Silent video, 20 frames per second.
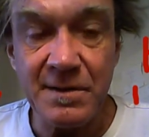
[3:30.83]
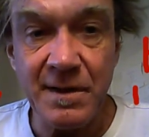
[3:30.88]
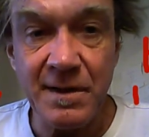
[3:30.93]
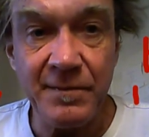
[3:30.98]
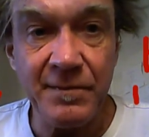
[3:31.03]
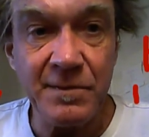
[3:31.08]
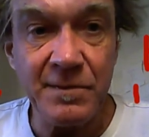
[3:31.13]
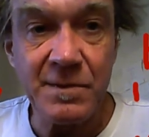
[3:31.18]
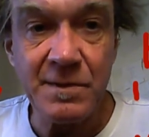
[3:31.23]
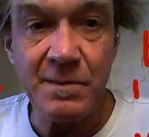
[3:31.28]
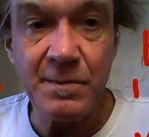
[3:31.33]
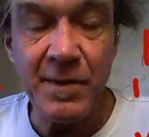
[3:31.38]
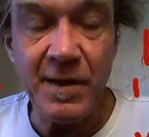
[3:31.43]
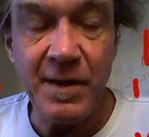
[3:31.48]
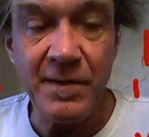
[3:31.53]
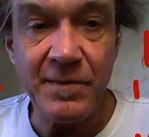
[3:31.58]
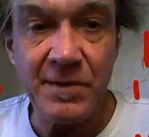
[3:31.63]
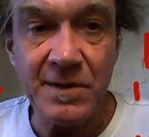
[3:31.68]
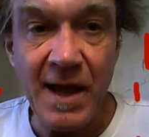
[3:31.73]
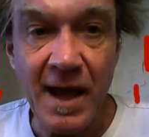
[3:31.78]
They've
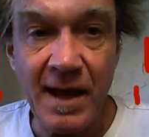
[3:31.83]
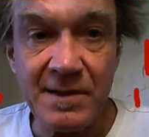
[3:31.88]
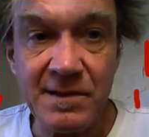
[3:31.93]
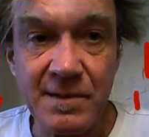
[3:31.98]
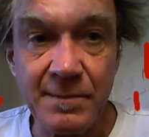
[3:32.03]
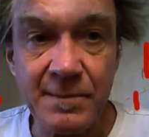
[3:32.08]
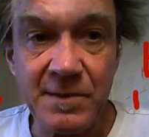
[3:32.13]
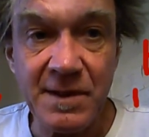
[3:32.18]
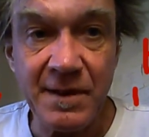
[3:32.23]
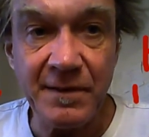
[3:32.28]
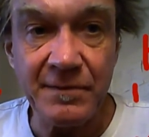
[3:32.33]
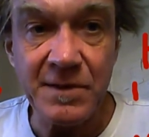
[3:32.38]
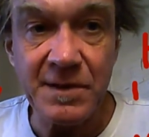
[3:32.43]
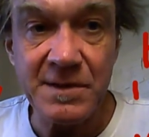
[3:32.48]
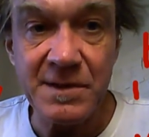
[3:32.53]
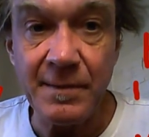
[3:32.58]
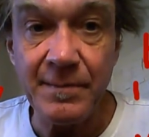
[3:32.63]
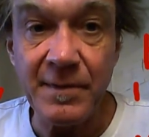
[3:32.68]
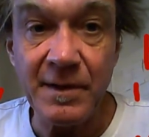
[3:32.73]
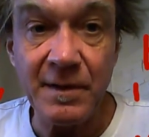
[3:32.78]
attached themselves to
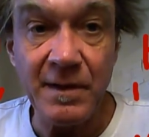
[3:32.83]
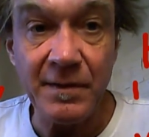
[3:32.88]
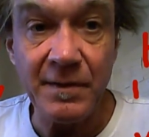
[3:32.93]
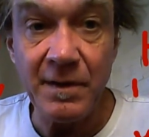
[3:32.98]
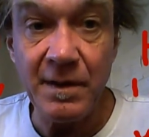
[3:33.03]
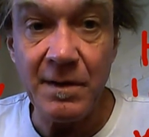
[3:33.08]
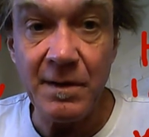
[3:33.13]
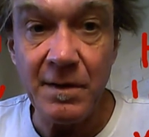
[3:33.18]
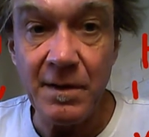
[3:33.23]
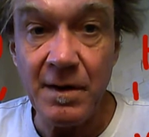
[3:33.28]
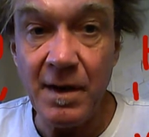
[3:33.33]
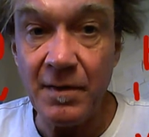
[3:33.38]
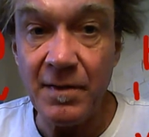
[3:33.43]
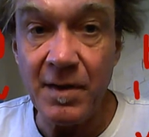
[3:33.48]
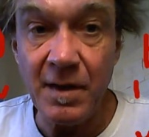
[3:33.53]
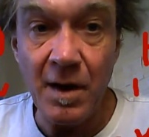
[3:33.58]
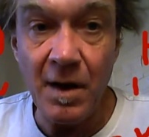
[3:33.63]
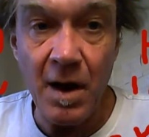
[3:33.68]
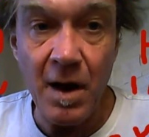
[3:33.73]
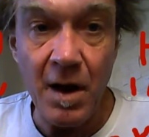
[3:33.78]
something like the internet
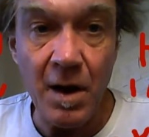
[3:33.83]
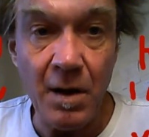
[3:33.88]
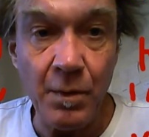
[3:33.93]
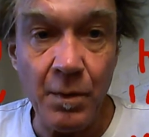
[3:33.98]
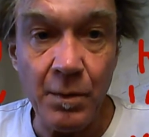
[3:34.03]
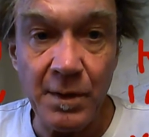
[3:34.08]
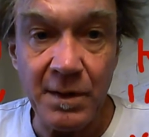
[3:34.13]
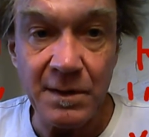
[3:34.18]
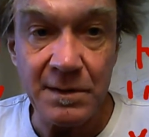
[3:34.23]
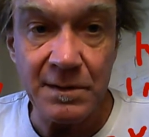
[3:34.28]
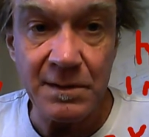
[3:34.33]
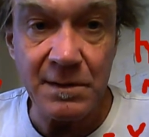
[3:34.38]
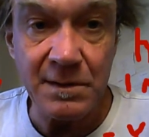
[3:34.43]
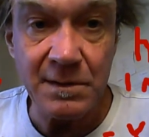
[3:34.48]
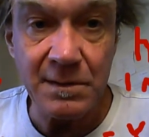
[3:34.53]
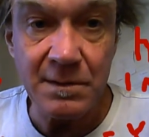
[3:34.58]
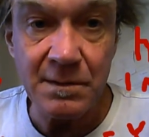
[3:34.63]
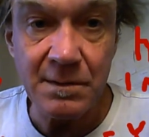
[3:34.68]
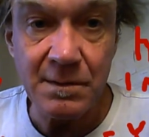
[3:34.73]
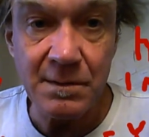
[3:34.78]
that always,
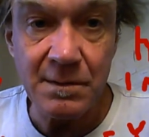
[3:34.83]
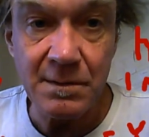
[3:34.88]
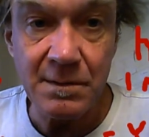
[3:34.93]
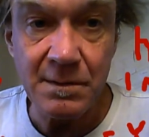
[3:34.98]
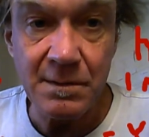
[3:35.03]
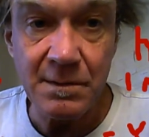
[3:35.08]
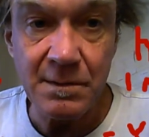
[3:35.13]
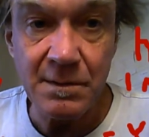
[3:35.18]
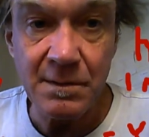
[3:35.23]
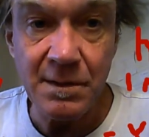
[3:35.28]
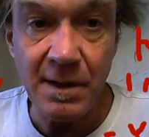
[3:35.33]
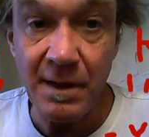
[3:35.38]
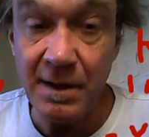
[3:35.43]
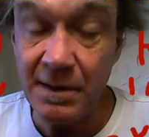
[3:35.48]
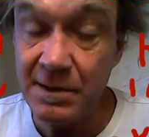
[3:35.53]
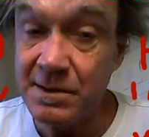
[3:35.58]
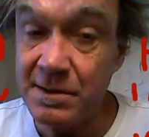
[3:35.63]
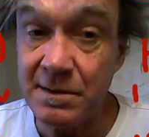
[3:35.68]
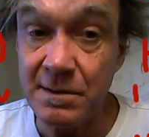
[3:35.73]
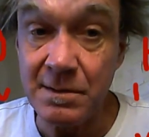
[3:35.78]
and
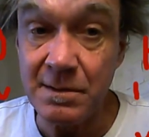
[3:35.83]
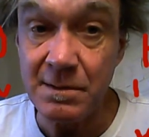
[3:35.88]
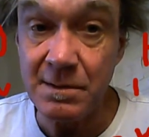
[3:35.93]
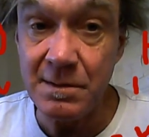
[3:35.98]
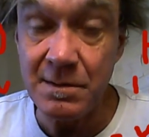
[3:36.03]
it's